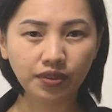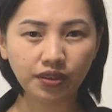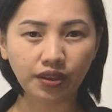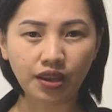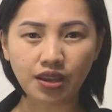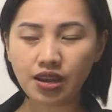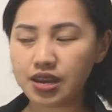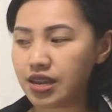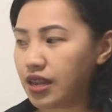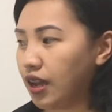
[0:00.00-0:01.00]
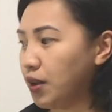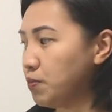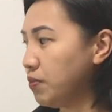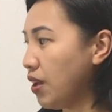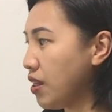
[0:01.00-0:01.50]
Okay,
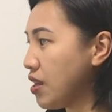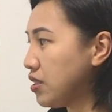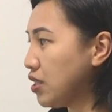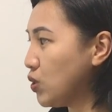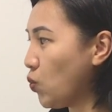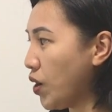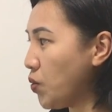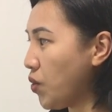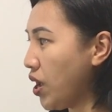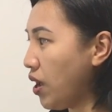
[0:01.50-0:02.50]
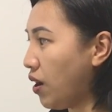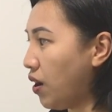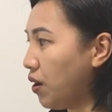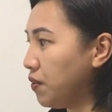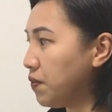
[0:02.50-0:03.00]
this is one way
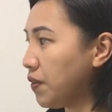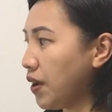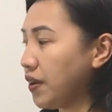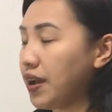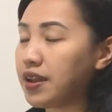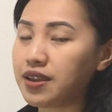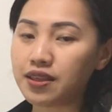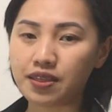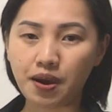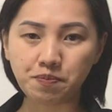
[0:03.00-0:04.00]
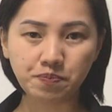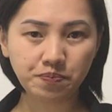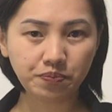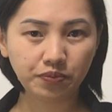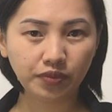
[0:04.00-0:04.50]
of guiding them
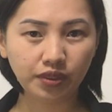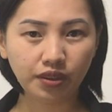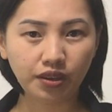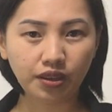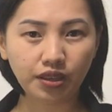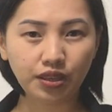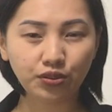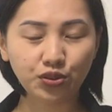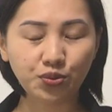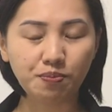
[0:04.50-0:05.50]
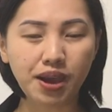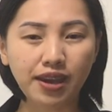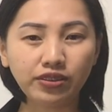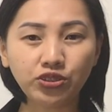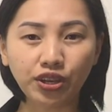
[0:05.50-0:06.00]
into
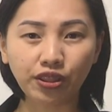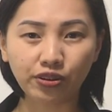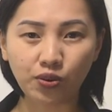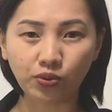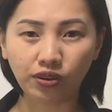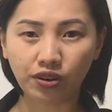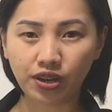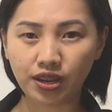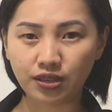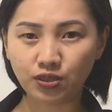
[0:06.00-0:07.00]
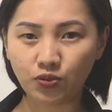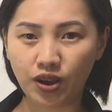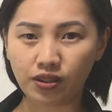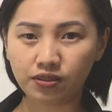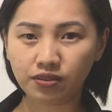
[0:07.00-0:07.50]
managing their own learning as
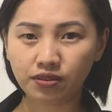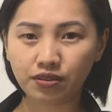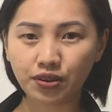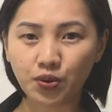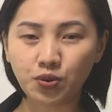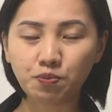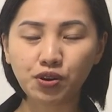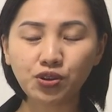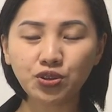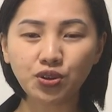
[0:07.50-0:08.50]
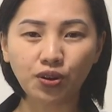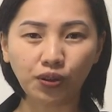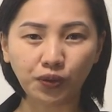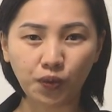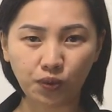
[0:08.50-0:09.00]
well, their own personal
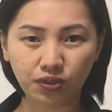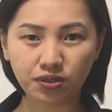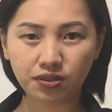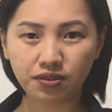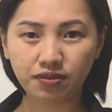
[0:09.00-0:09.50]
goals.